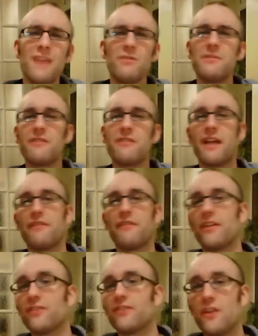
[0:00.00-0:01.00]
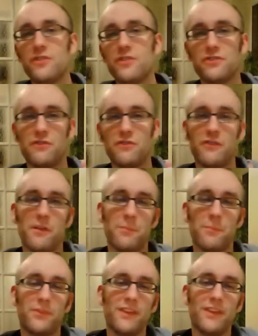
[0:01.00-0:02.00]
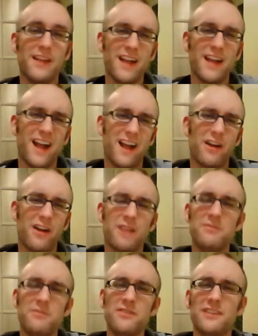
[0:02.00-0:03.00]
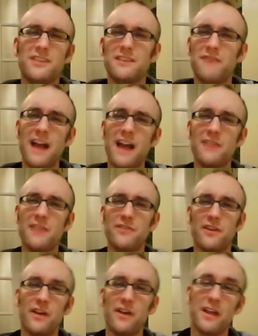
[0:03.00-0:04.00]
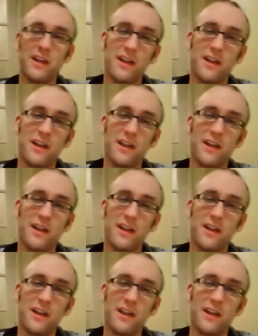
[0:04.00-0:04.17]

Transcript: Wouldn't it be great if our social groups and our communities valued the